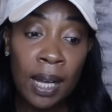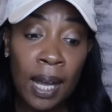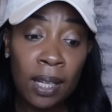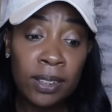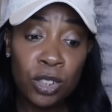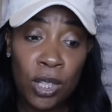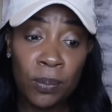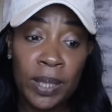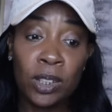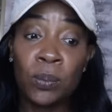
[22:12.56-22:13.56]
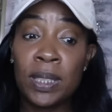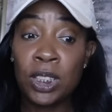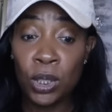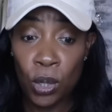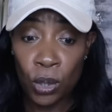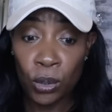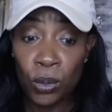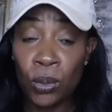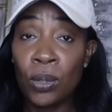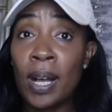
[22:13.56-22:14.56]
I'll let y'all read the rest of the
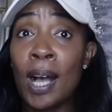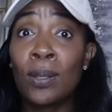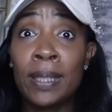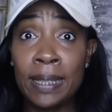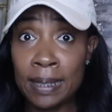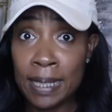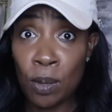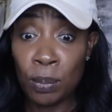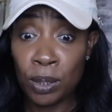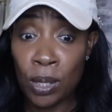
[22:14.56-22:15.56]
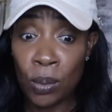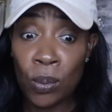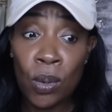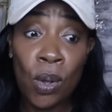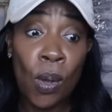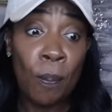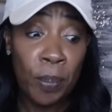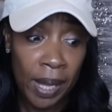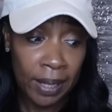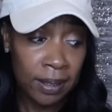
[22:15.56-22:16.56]
article. I'll link it down below.
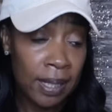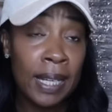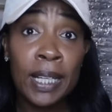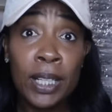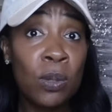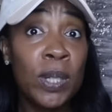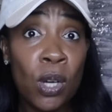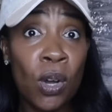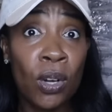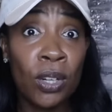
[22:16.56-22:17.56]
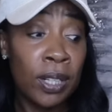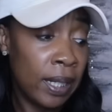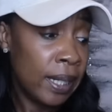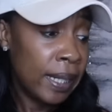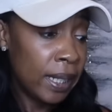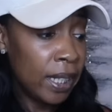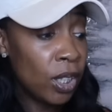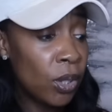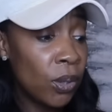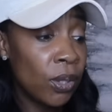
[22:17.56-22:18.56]
But here we are.
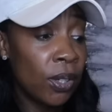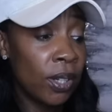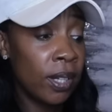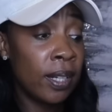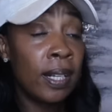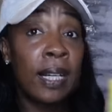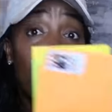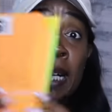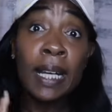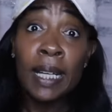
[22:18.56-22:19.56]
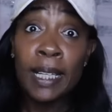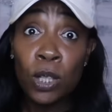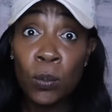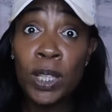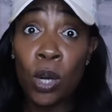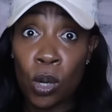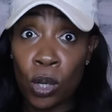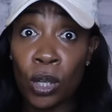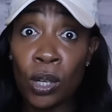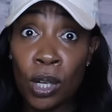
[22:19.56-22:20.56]
Here we
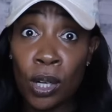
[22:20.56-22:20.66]
are.